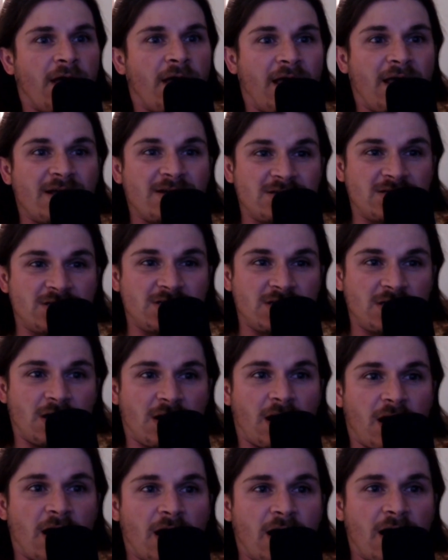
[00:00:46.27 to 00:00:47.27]

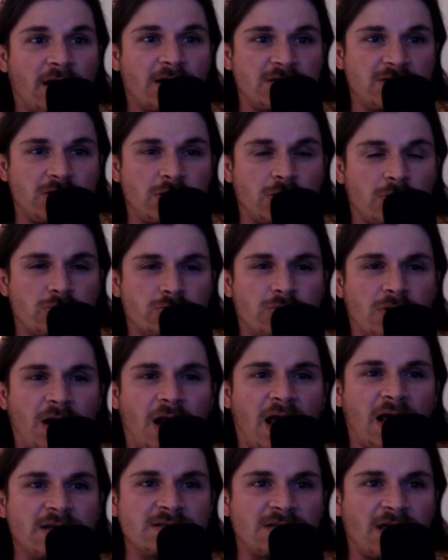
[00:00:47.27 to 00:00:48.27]
Sheoldred
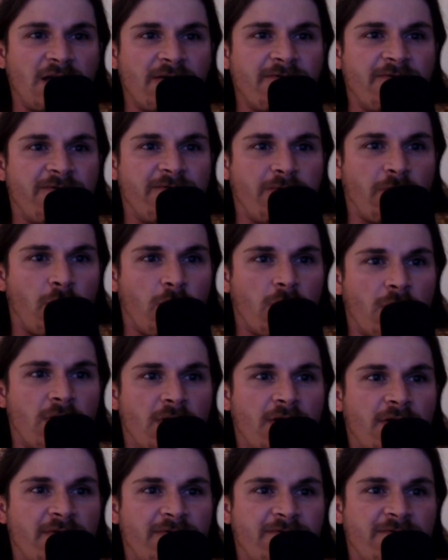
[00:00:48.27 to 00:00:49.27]
has a
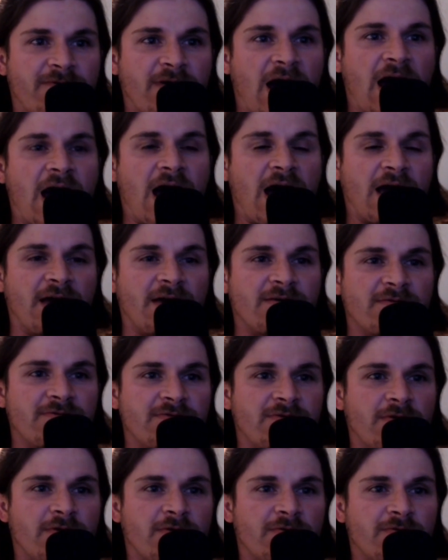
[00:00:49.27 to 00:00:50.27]
4/5
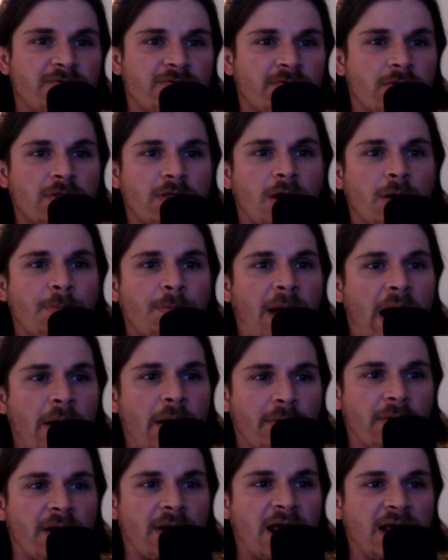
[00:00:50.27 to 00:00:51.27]
for their
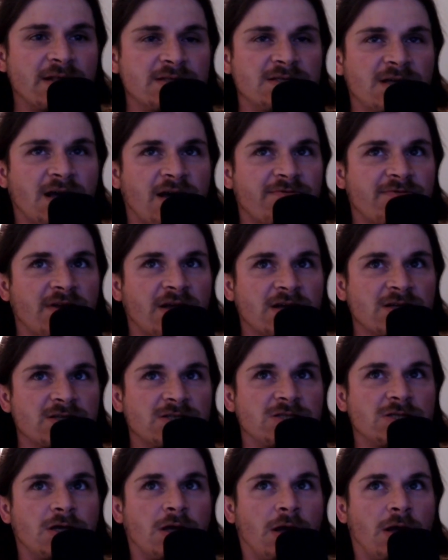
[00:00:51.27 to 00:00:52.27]
power and
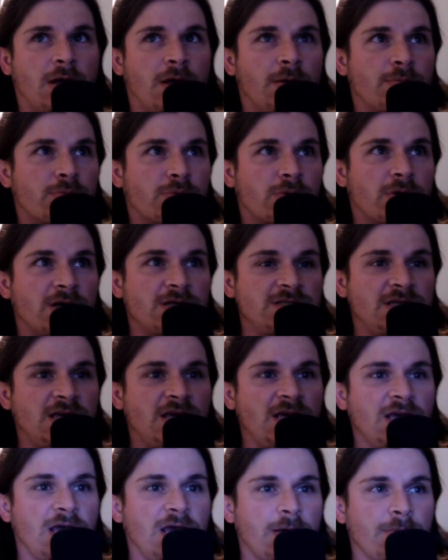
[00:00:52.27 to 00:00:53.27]
toughness.
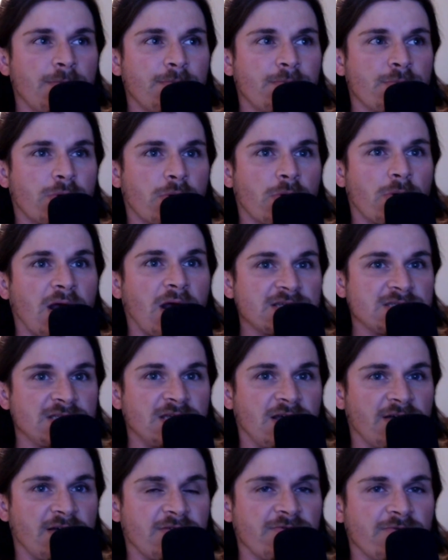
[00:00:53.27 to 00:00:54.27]
Pretty
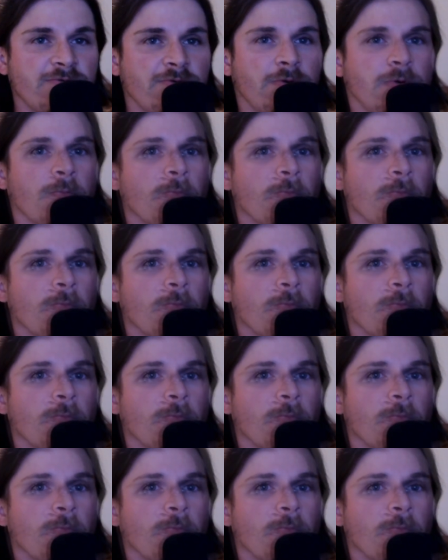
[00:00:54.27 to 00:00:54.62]
impressive.